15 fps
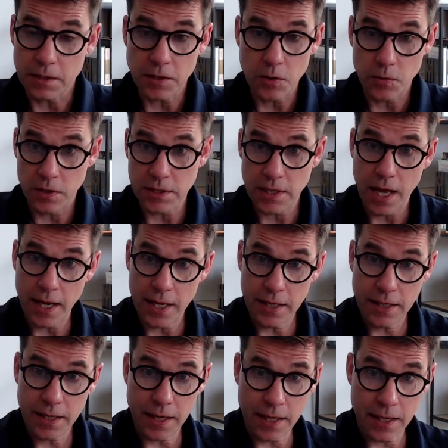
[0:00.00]
go
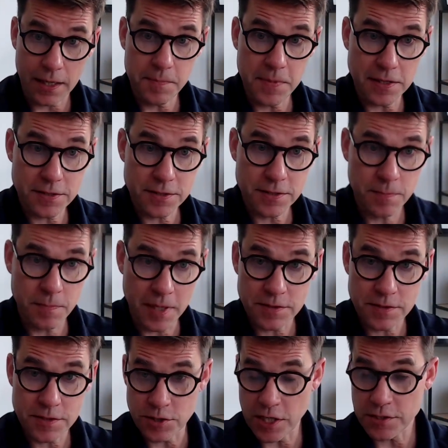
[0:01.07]
online and make
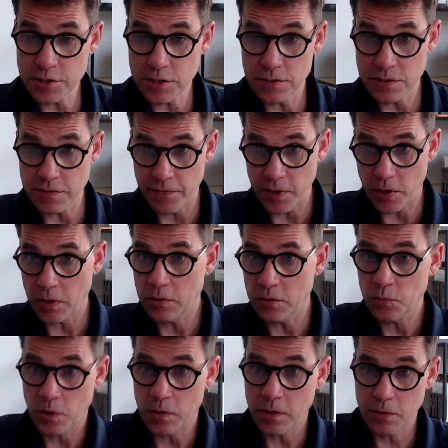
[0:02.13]
suggestions of their
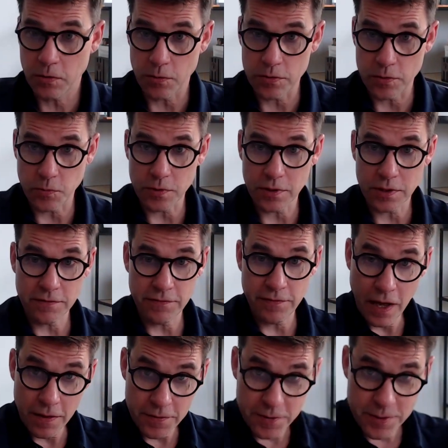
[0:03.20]
own work or the work of
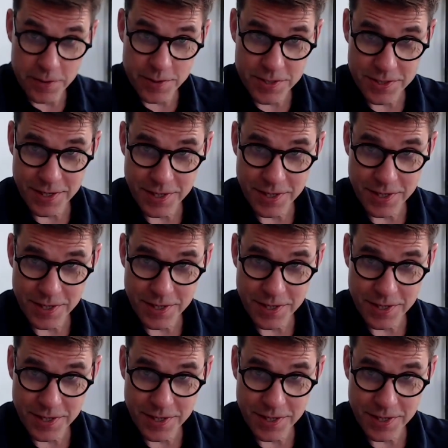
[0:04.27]
others.